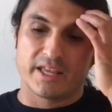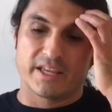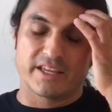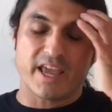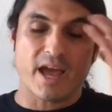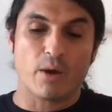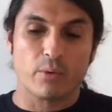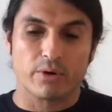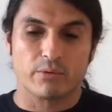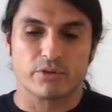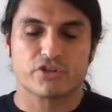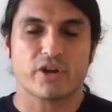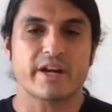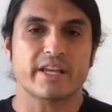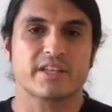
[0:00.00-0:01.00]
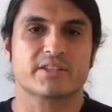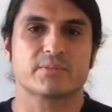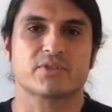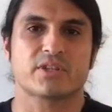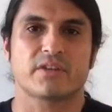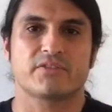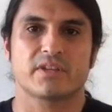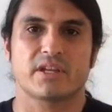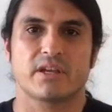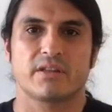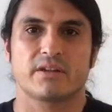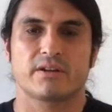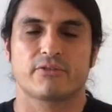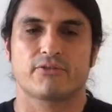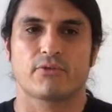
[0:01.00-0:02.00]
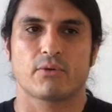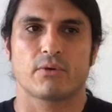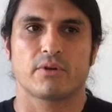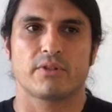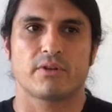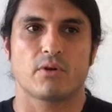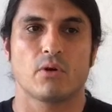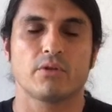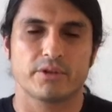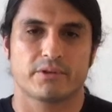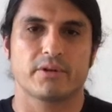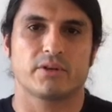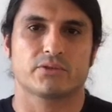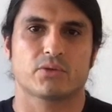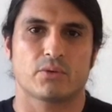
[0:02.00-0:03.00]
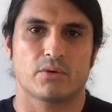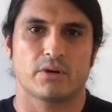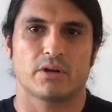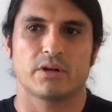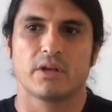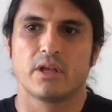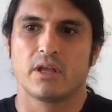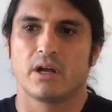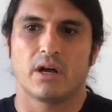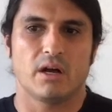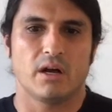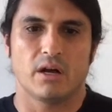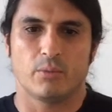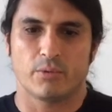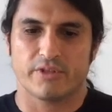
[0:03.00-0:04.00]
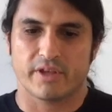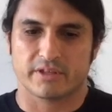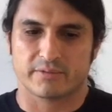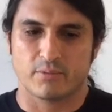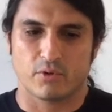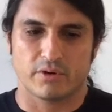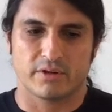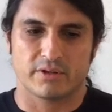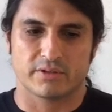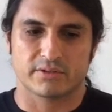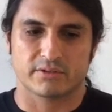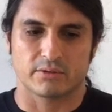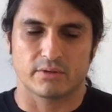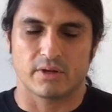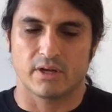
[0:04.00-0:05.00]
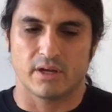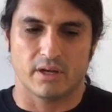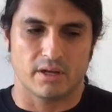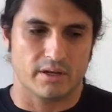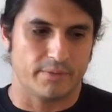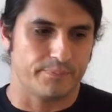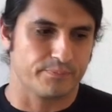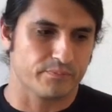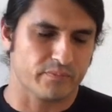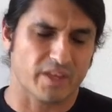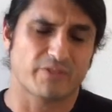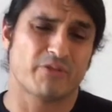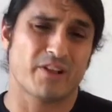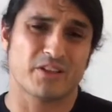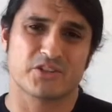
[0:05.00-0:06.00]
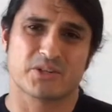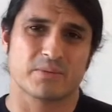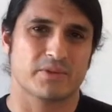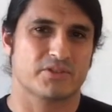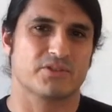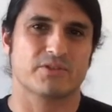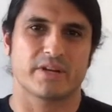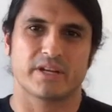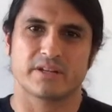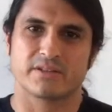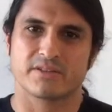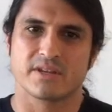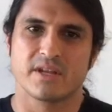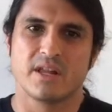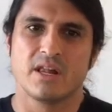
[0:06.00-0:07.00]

Yeah, we're trying to get some stuff together for the Holy Grail tour with Ex Mortis, Fellowship of the Strings,